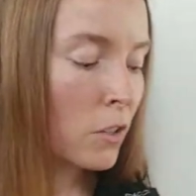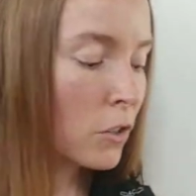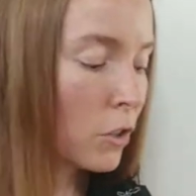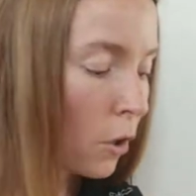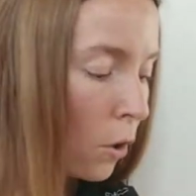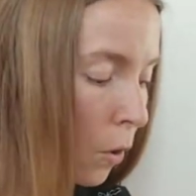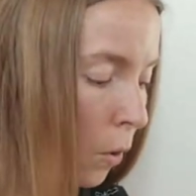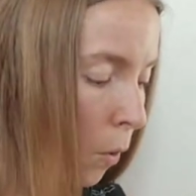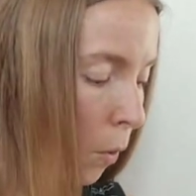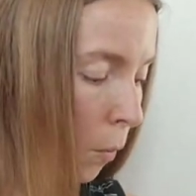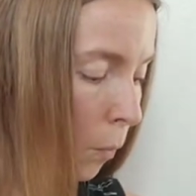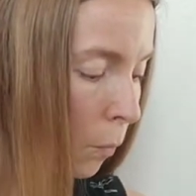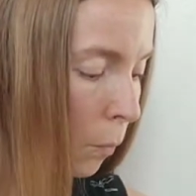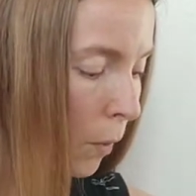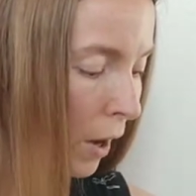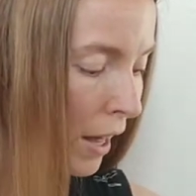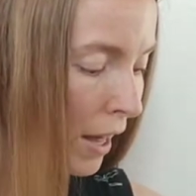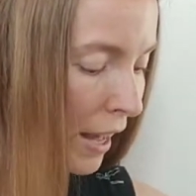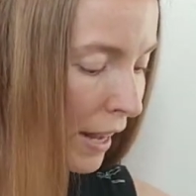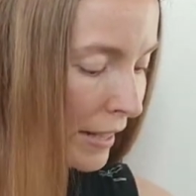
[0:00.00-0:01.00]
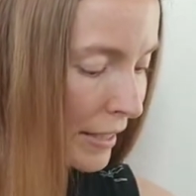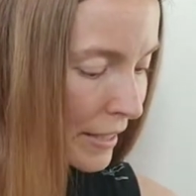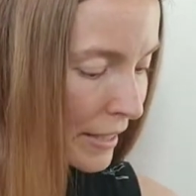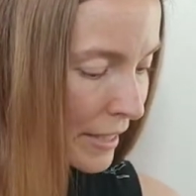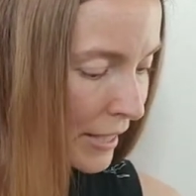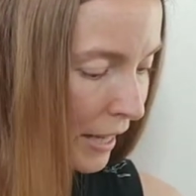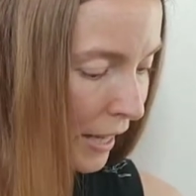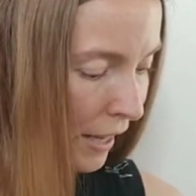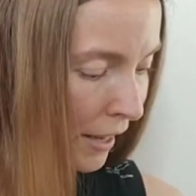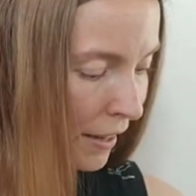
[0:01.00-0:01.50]
so what i
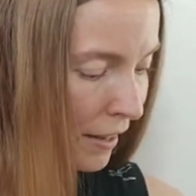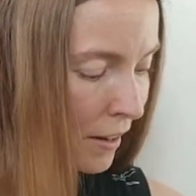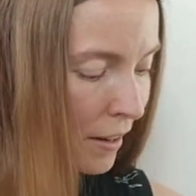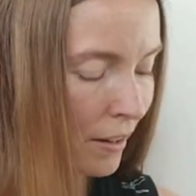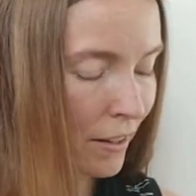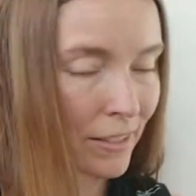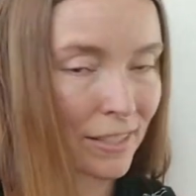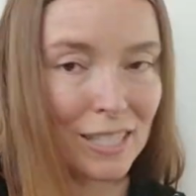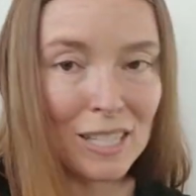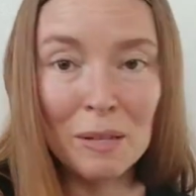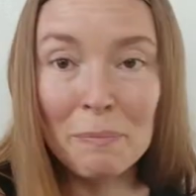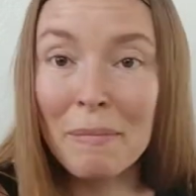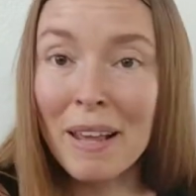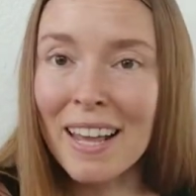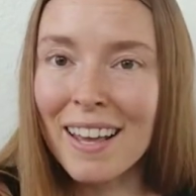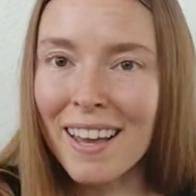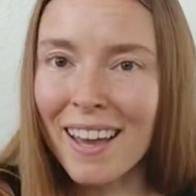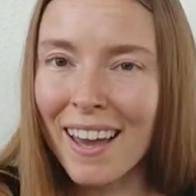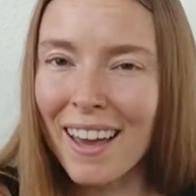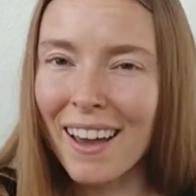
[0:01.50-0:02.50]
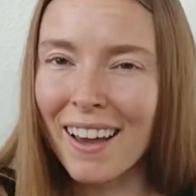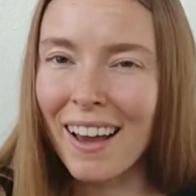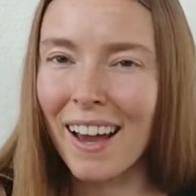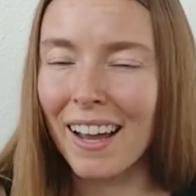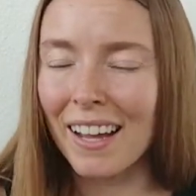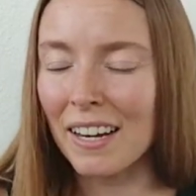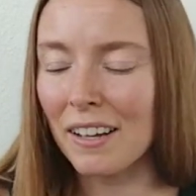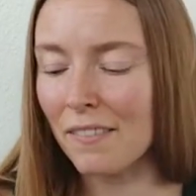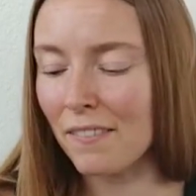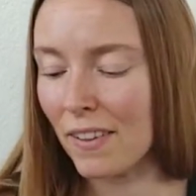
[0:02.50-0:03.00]
did to make it
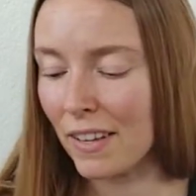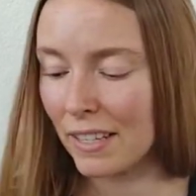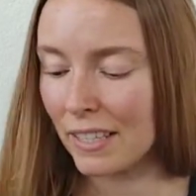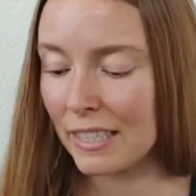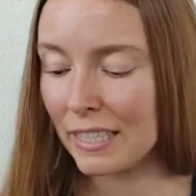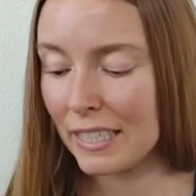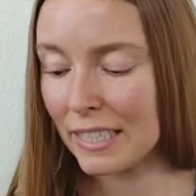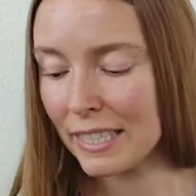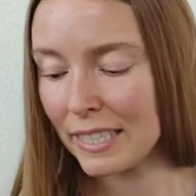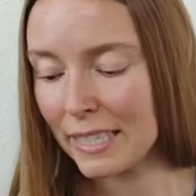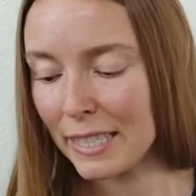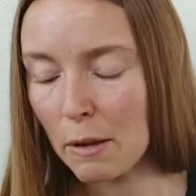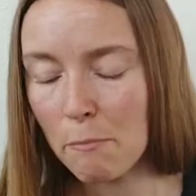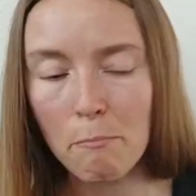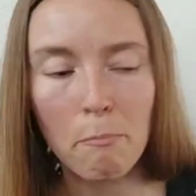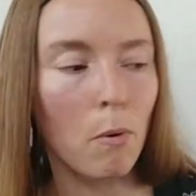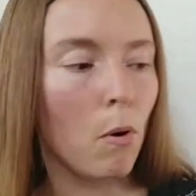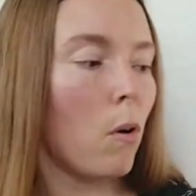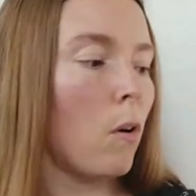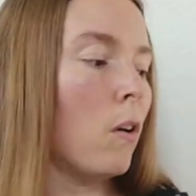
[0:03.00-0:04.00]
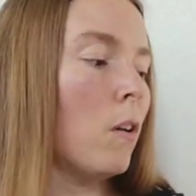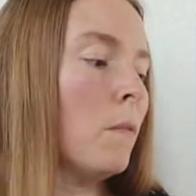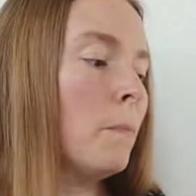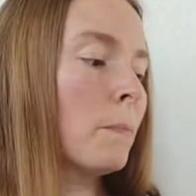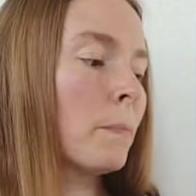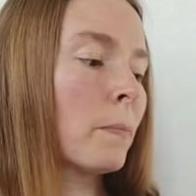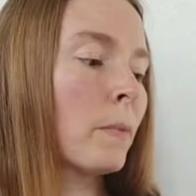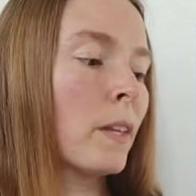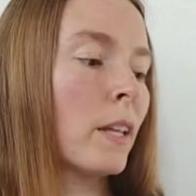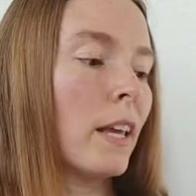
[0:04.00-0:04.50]
kind of simple
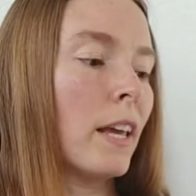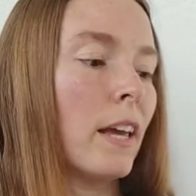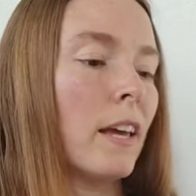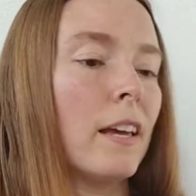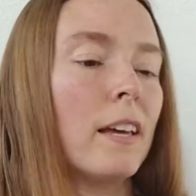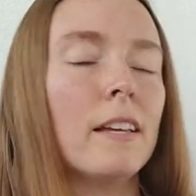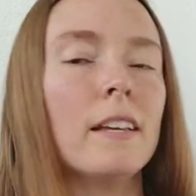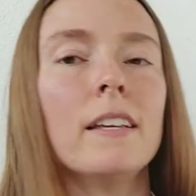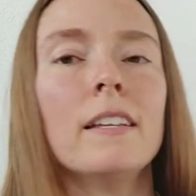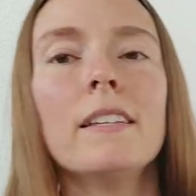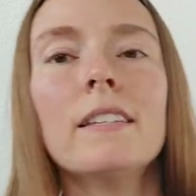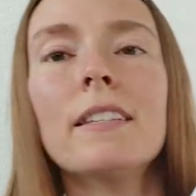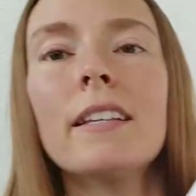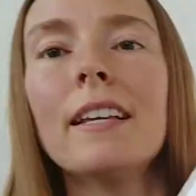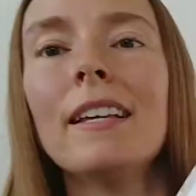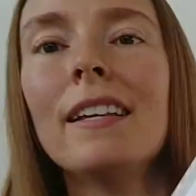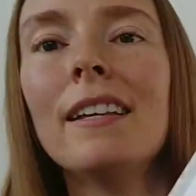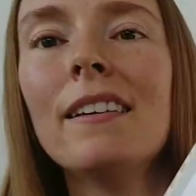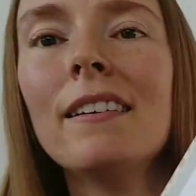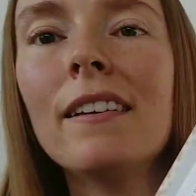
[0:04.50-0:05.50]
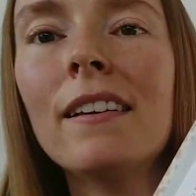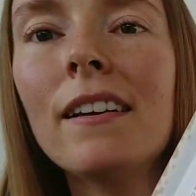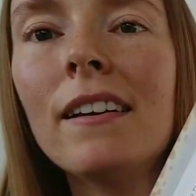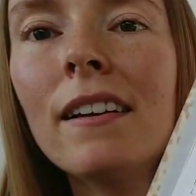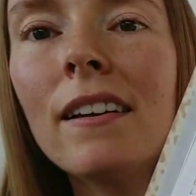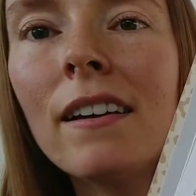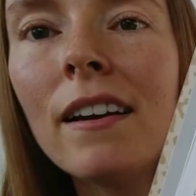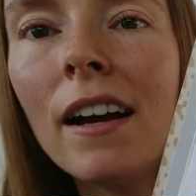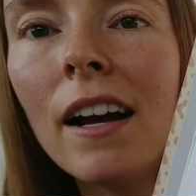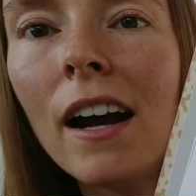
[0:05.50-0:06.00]
is
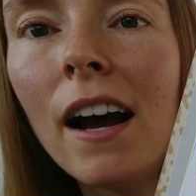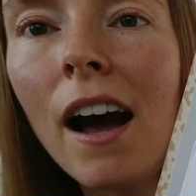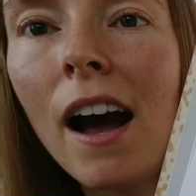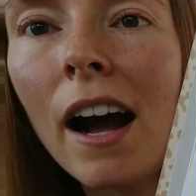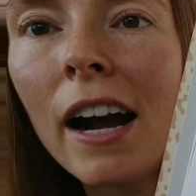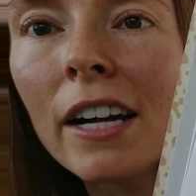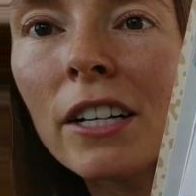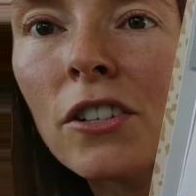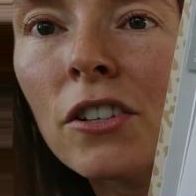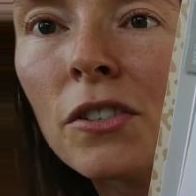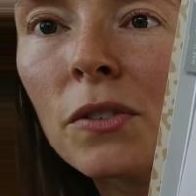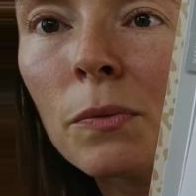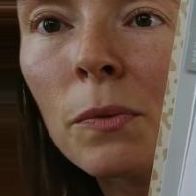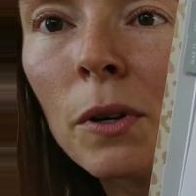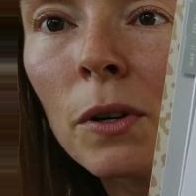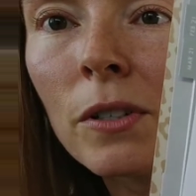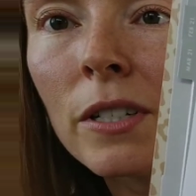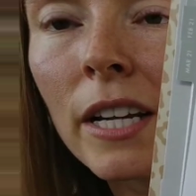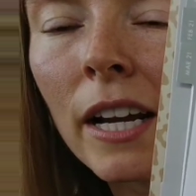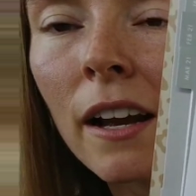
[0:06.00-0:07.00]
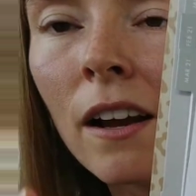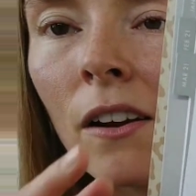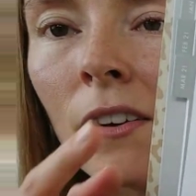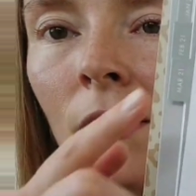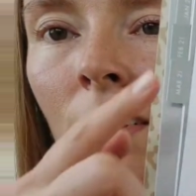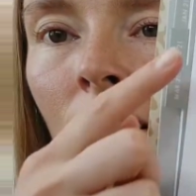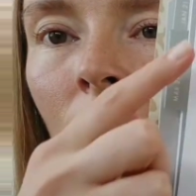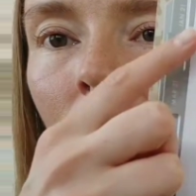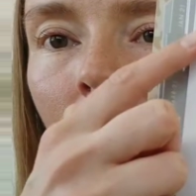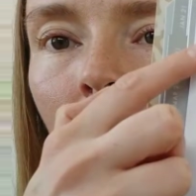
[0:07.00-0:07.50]
I just wrote
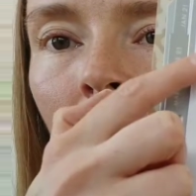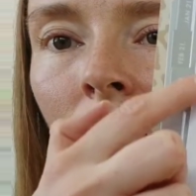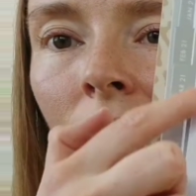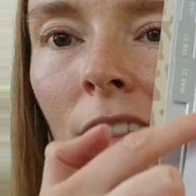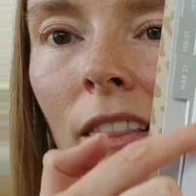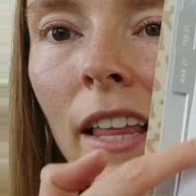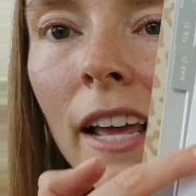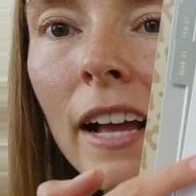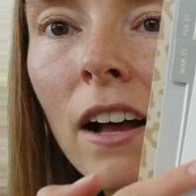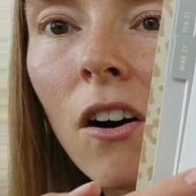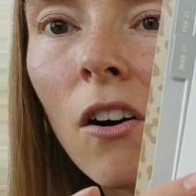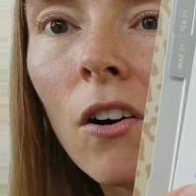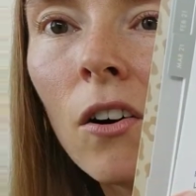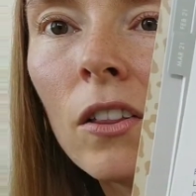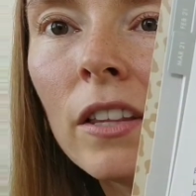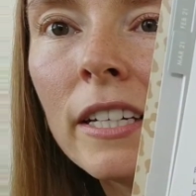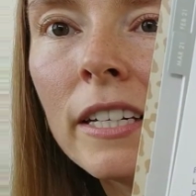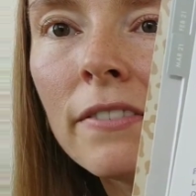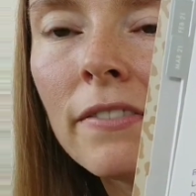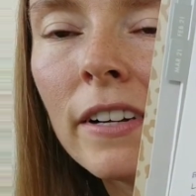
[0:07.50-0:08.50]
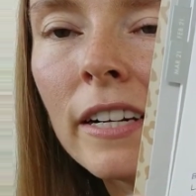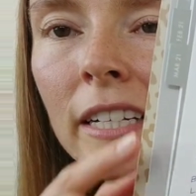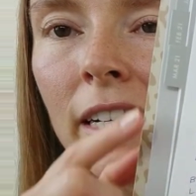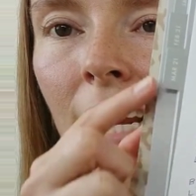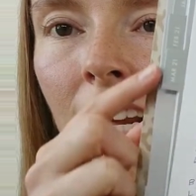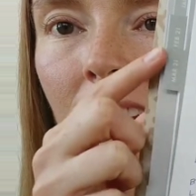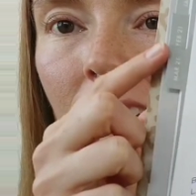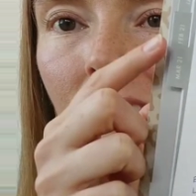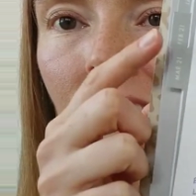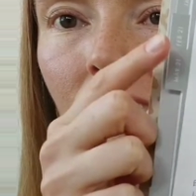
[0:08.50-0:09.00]
down like all the different
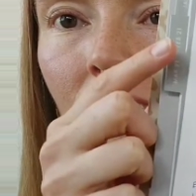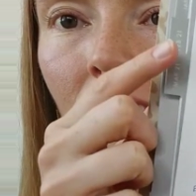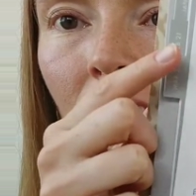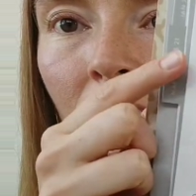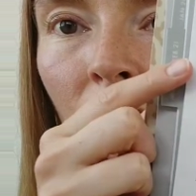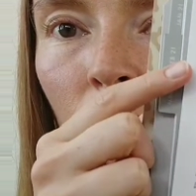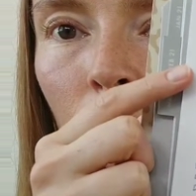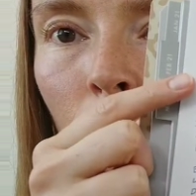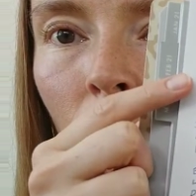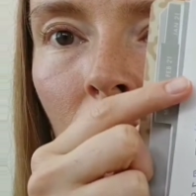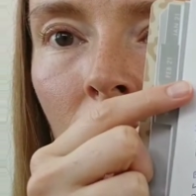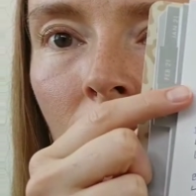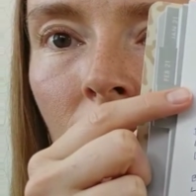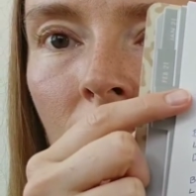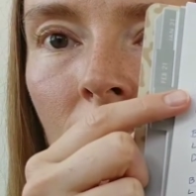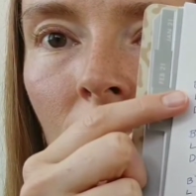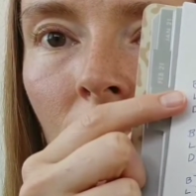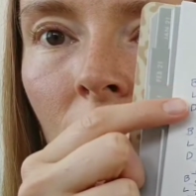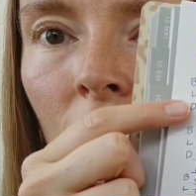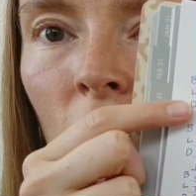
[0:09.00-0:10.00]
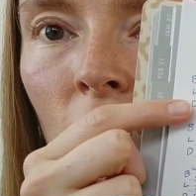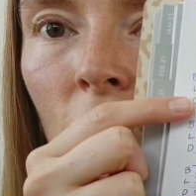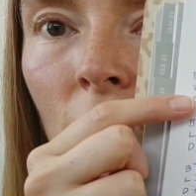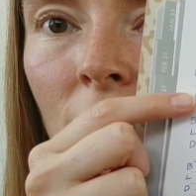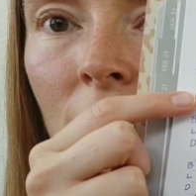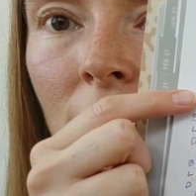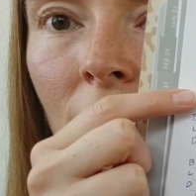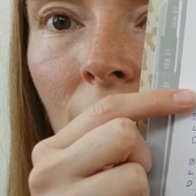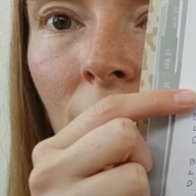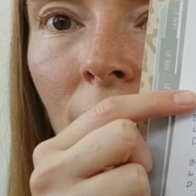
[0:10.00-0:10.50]
days and I have breakfast, lunch,
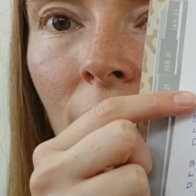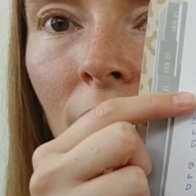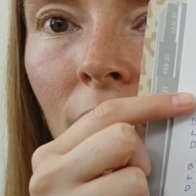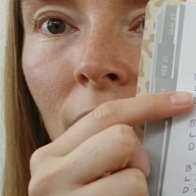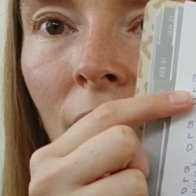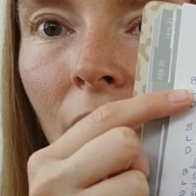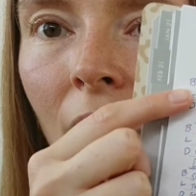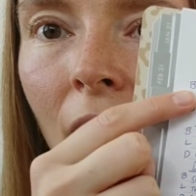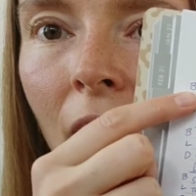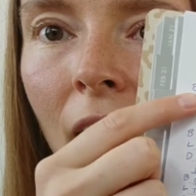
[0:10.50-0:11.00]
and dinner.